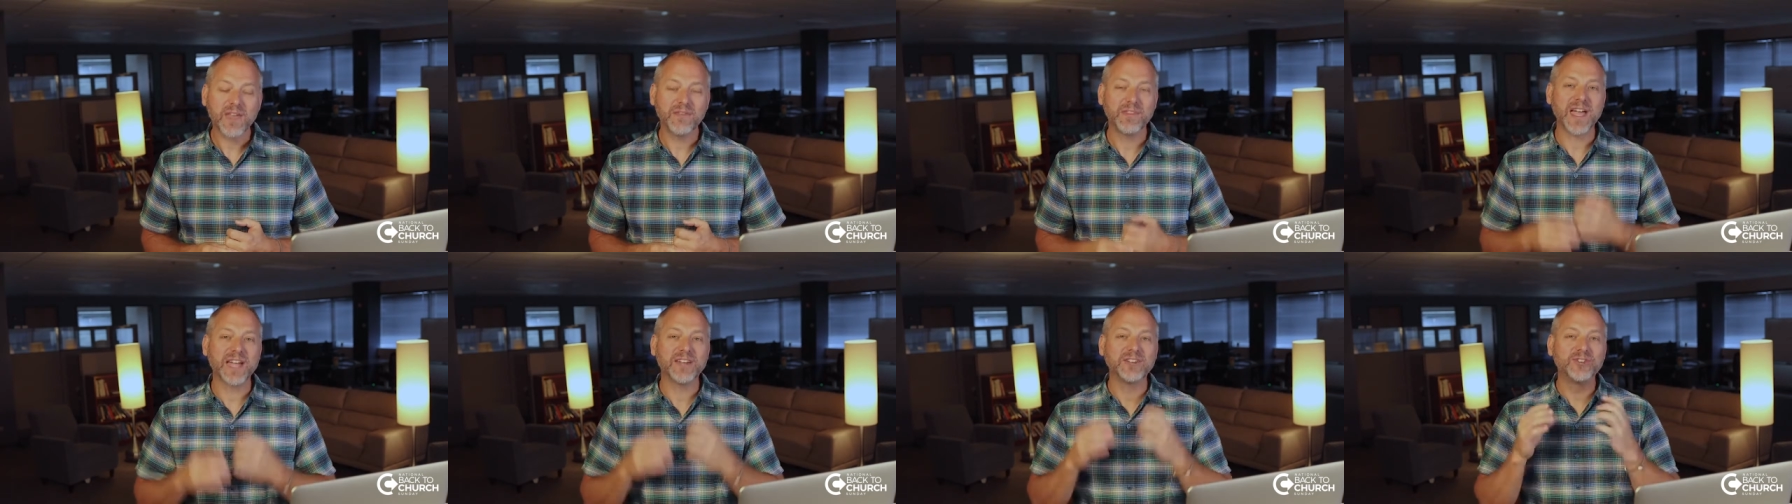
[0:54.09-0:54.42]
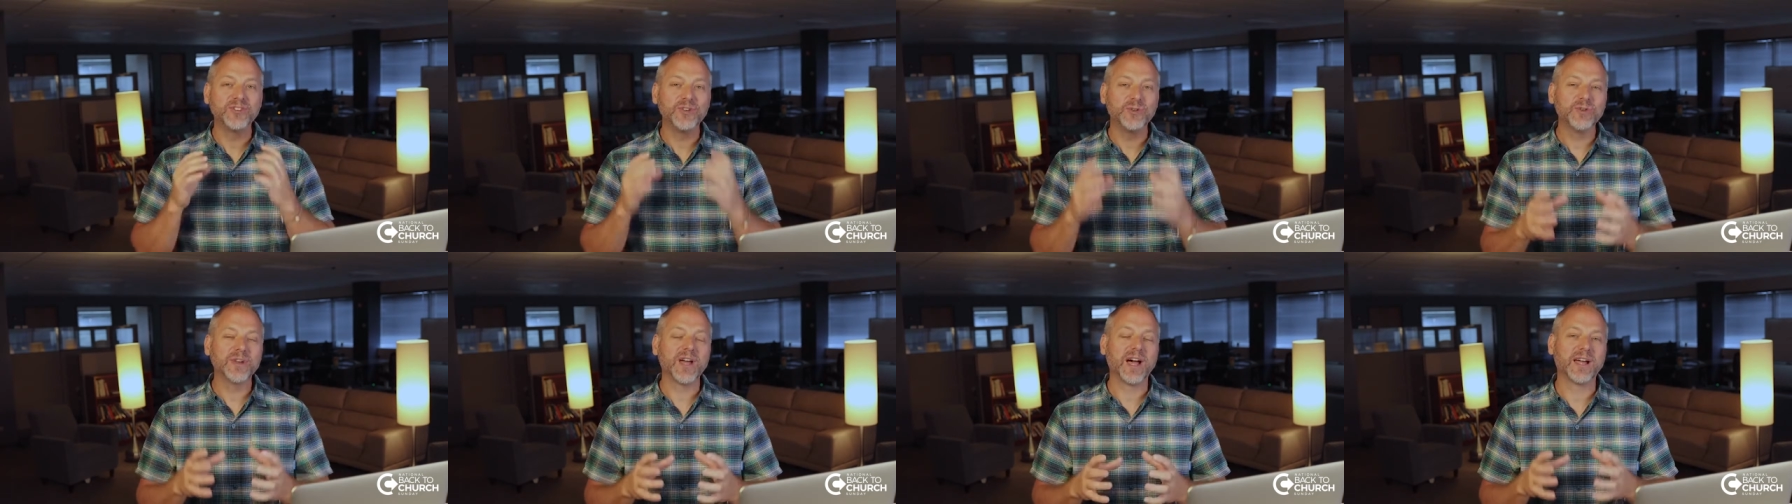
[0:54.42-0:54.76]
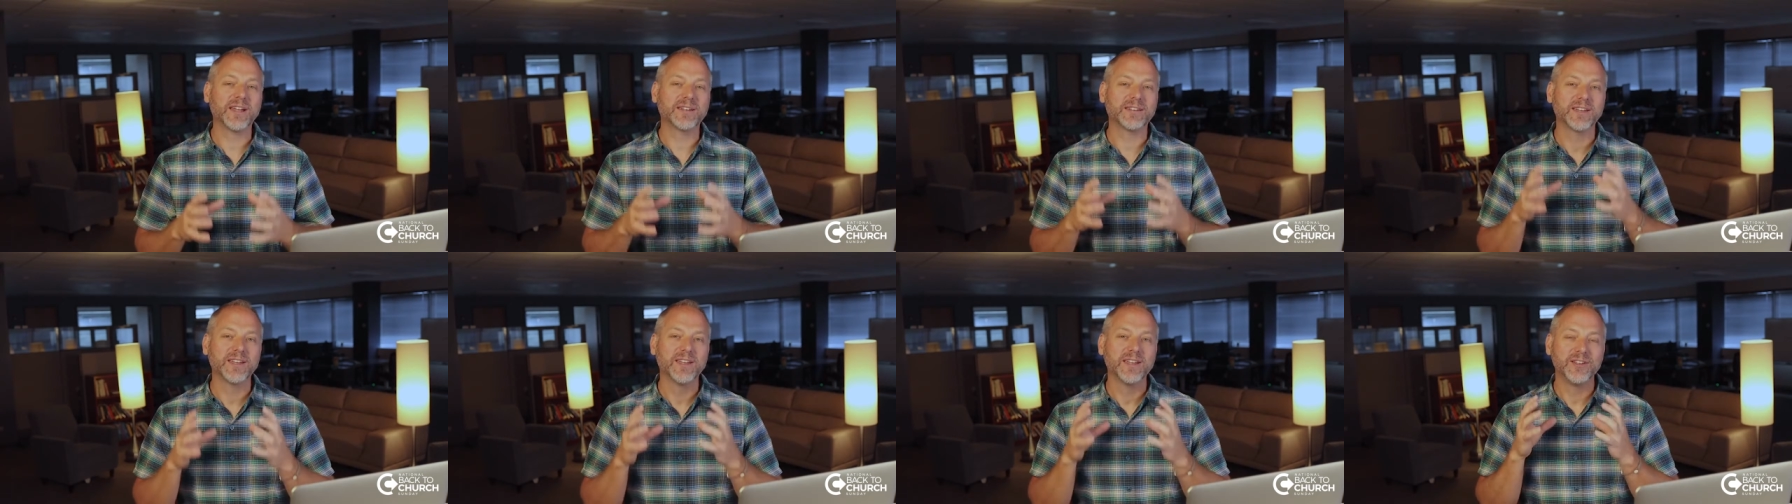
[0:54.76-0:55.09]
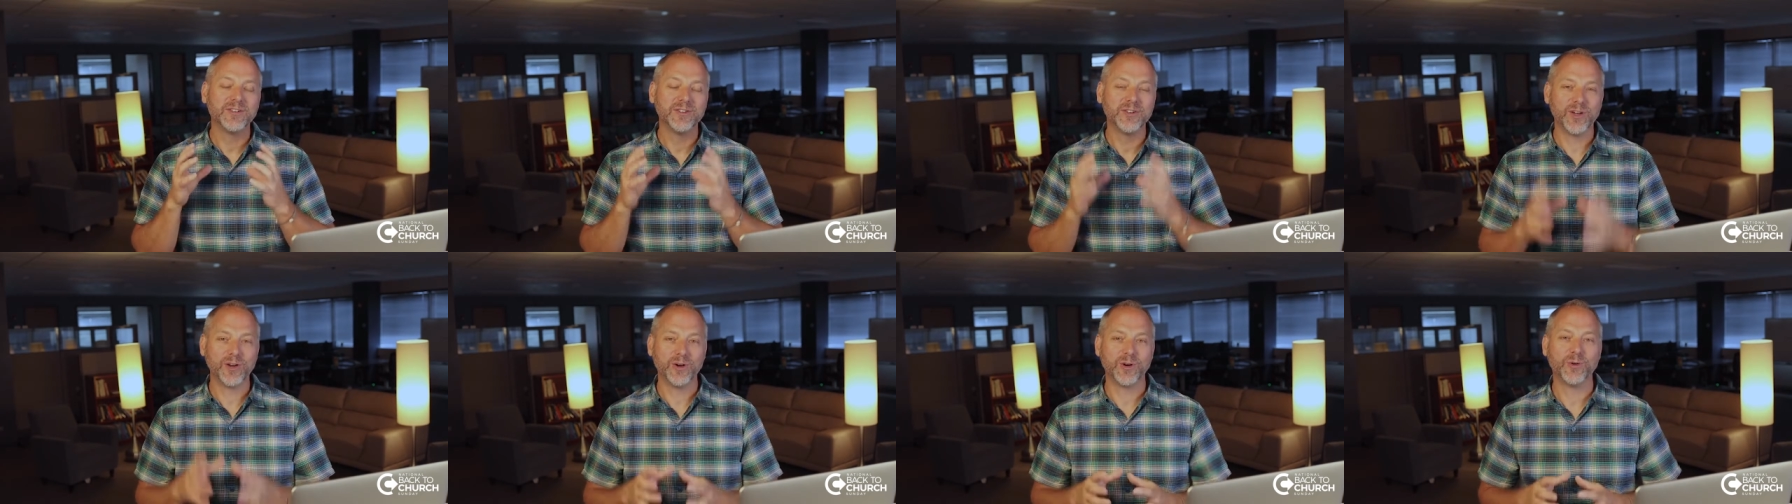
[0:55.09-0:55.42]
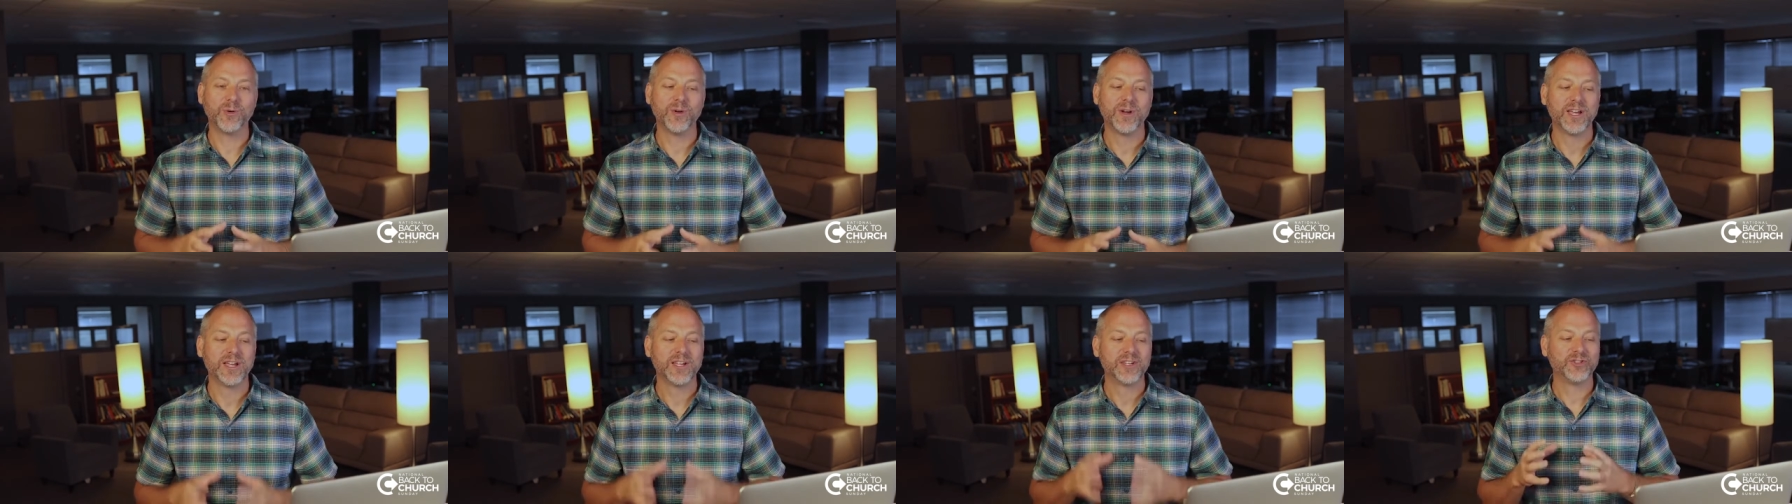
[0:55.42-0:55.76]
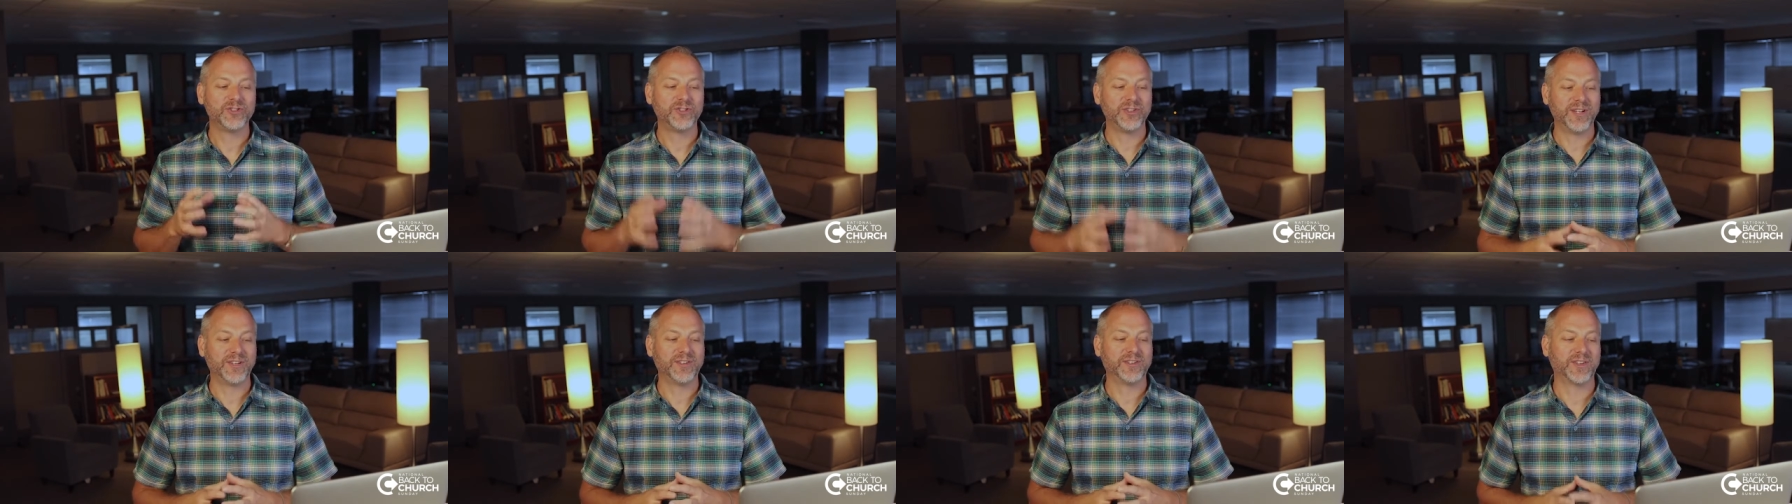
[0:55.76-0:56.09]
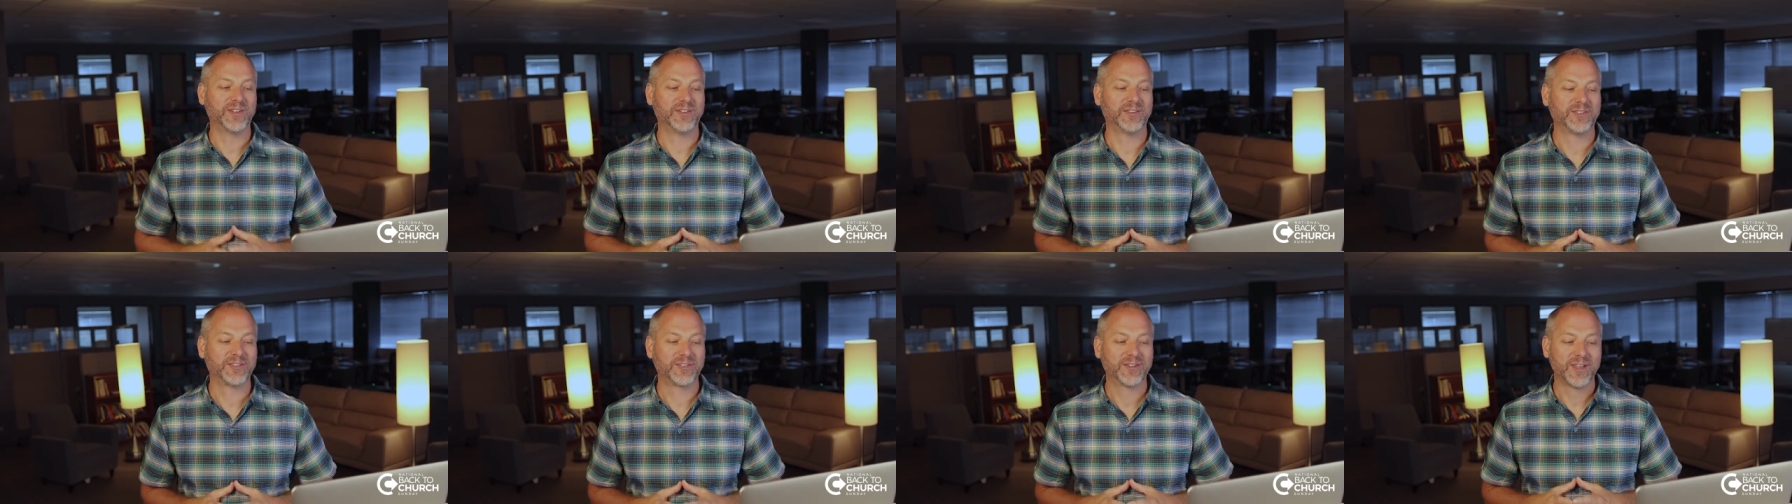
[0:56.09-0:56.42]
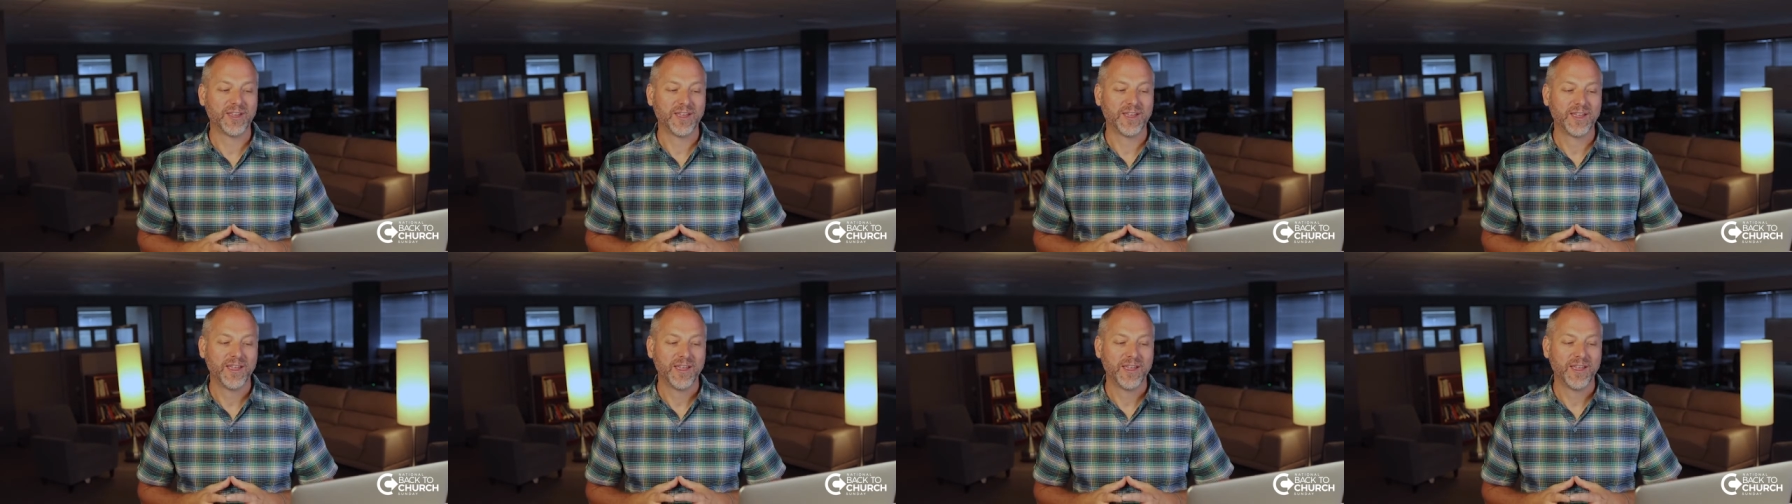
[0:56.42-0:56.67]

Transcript: that do not know Jesus.